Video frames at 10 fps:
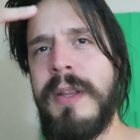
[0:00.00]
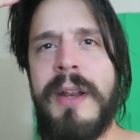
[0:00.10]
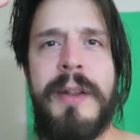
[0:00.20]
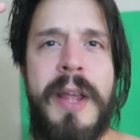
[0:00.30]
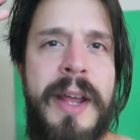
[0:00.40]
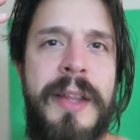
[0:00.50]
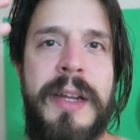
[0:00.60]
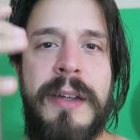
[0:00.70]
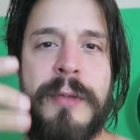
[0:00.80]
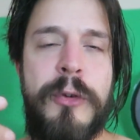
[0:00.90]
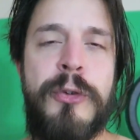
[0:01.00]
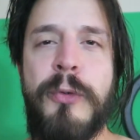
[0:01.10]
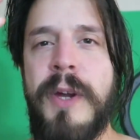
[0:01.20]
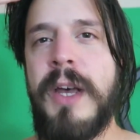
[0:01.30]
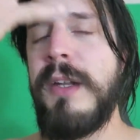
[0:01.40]
then they had like a virtual
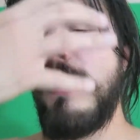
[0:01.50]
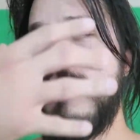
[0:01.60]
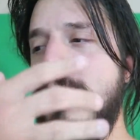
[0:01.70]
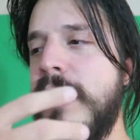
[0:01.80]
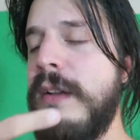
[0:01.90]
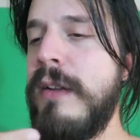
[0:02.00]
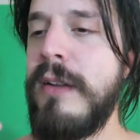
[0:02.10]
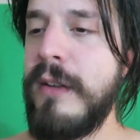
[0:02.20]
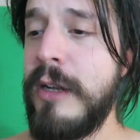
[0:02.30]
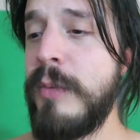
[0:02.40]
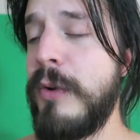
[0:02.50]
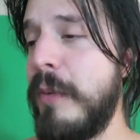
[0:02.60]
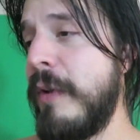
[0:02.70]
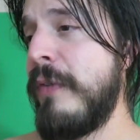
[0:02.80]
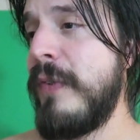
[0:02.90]
reality thing I put
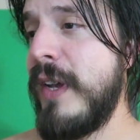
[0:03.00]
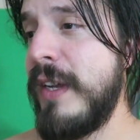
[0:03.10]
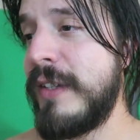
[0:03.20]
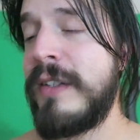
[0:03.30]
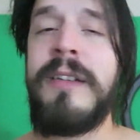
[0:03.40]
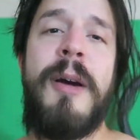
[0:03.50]
on my face.